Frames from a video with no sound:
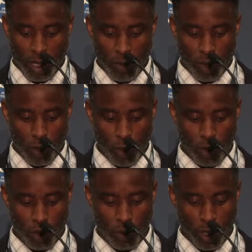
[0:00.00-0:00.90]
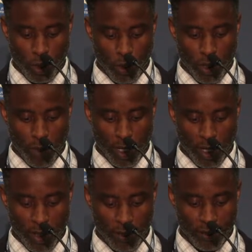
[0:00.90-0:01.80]
uh, recruiters recruiting
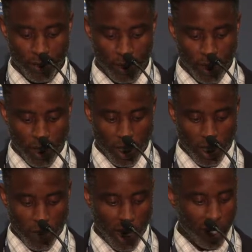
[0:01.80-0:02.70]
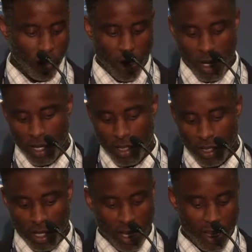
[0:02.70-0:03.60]
me, my grades
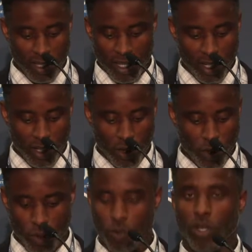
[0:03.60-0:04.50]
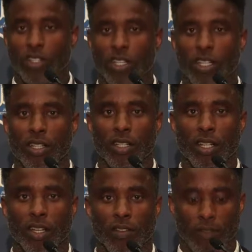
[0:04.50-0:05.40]
and SAT scores wasn't good
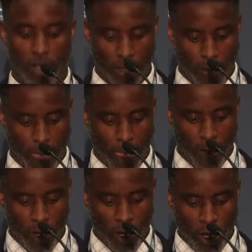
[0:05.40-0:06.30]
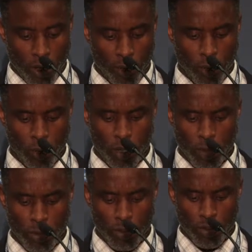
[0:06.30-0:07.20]
enough. Through the
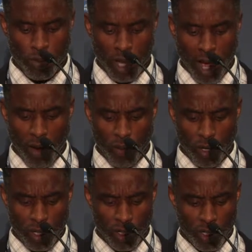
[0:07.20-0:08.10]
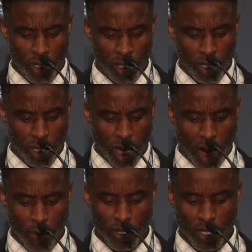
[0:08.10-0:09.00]
Brooms outreach, I
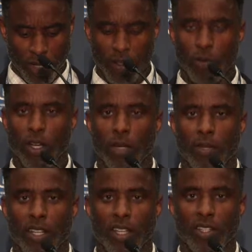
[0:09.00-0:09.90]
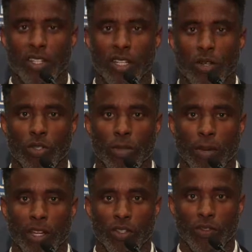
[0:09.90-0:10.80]
received a recommendation to go to
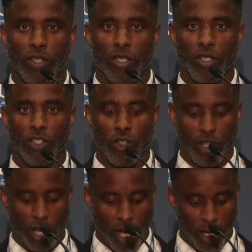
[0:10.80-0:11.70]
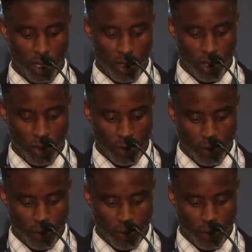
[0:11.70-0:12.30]
Bakersfield Junior College.